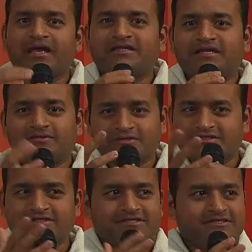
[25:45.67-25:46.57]
that was
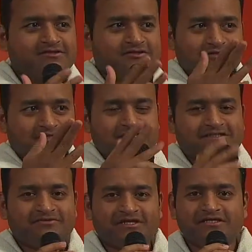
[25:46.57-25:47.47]
the just three
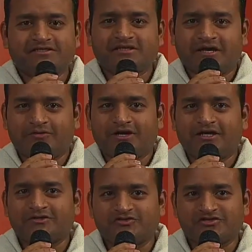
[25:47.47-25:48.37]
things I would
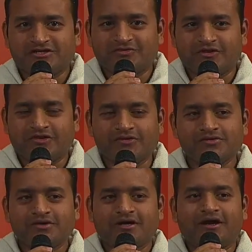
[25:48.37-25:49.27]
like to share with
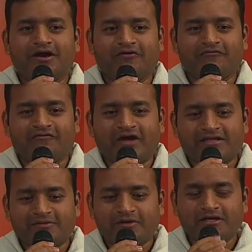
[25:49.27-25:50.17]
you. At
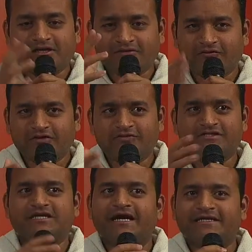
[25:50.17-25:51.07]
the beginning, when we
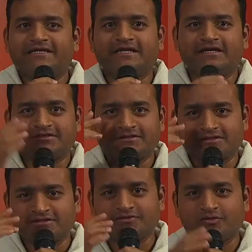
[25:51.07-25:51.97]
started that,
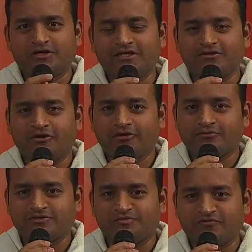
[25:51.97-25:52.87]
this only thought
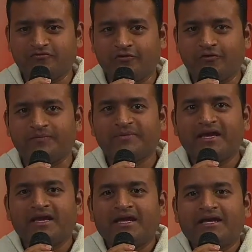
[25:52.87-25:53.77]
was before
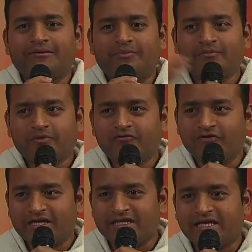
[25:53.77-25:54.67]
the people
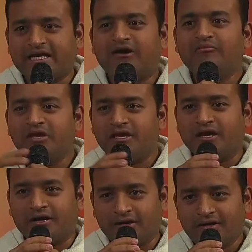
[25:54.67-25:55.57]
when they come
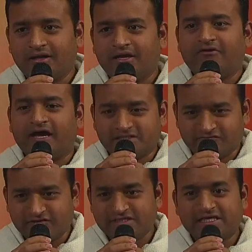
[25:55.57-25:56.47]
here as a
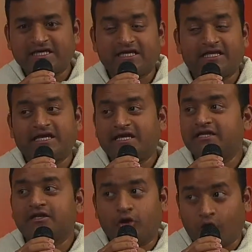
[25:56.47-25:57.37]
physically, they get
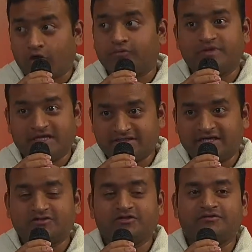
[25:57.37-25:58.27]
a lot of things
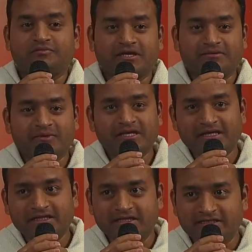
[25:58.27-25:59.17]
actually. Being
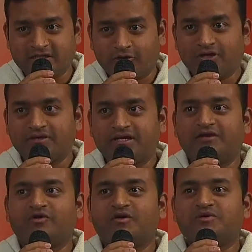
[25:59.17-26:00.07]
in this
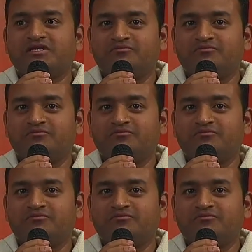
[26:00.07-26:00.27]
environment,